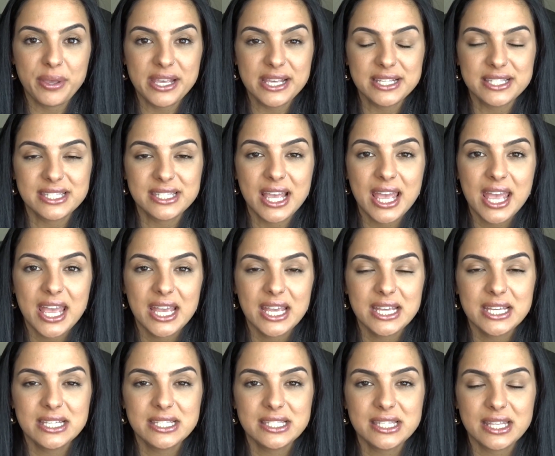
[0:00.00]
piece
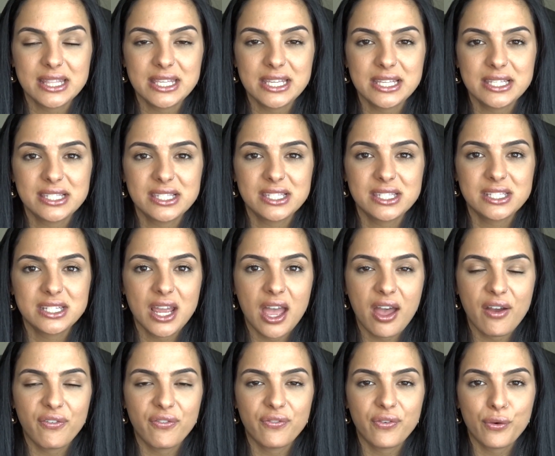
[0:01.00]
is the
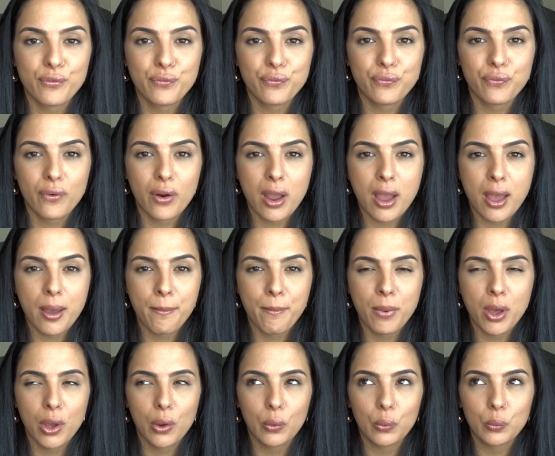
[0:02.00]
stuff
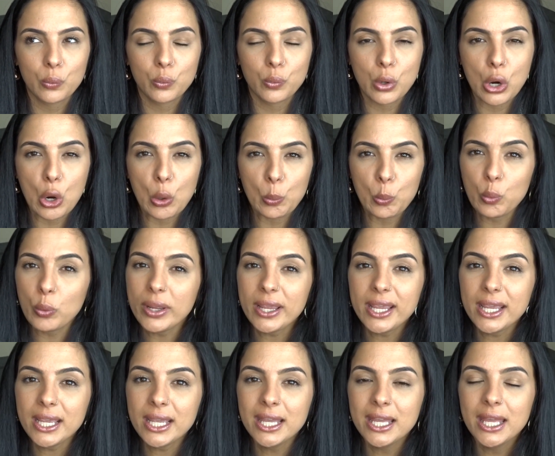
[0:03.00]
from
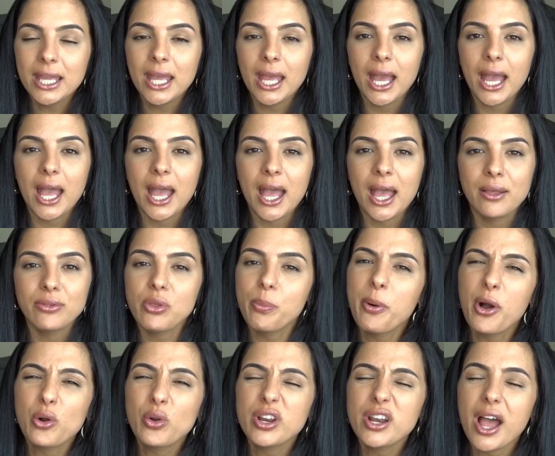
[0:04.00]
Romwe. Uh, the
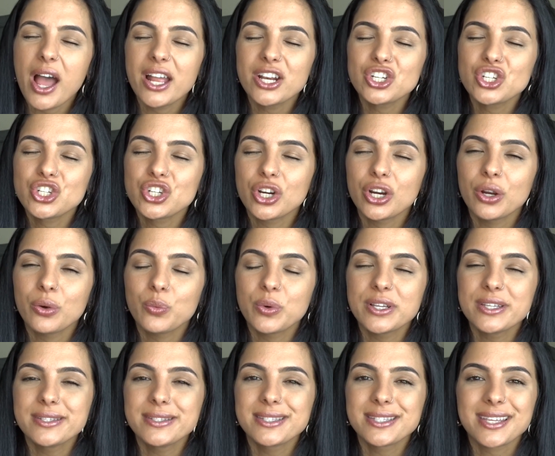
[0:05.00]
polka dot shirt
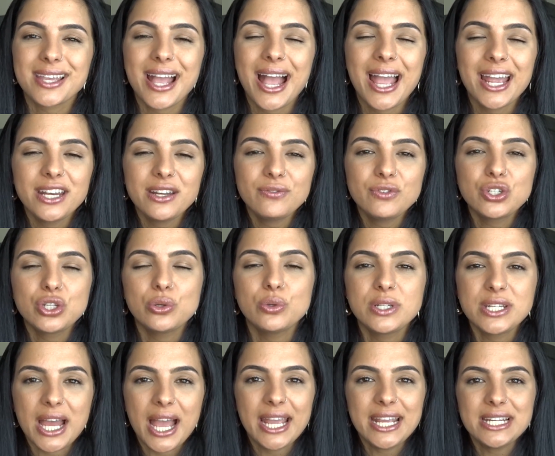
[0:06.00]
was kind of too
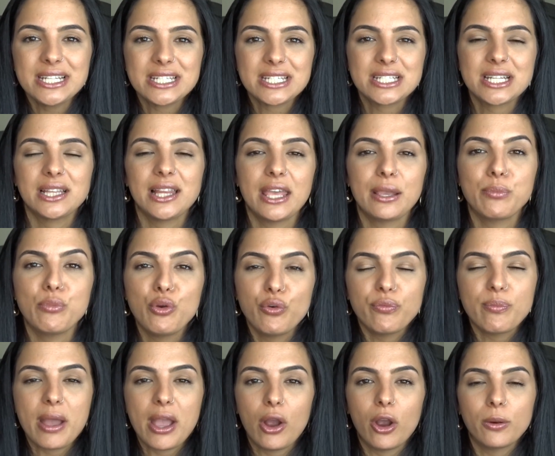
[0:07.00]
tight to like
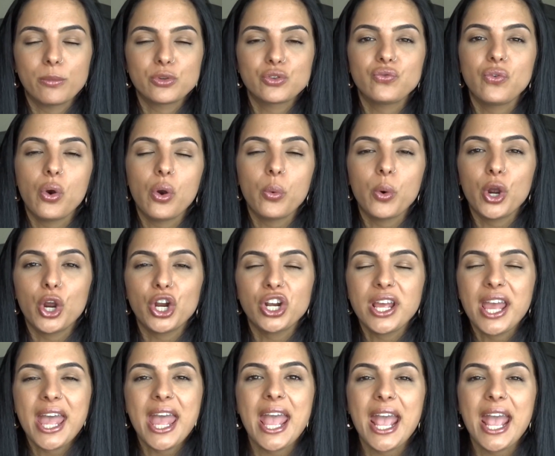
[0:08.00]
move my arms forward,